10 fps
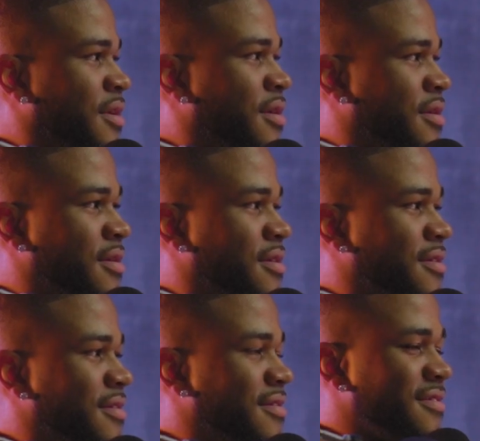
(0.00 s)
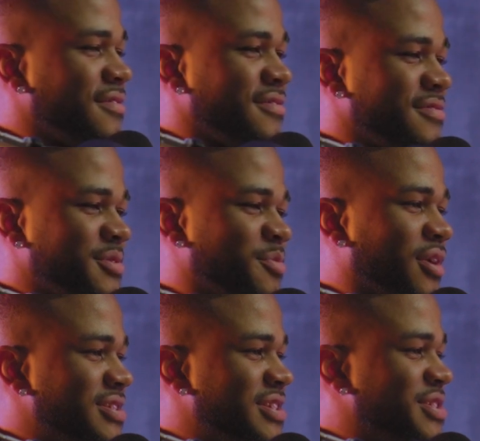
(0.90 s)
Could you? The
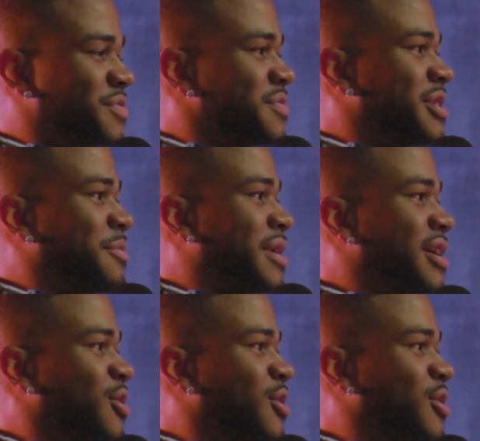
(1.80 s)
process of being made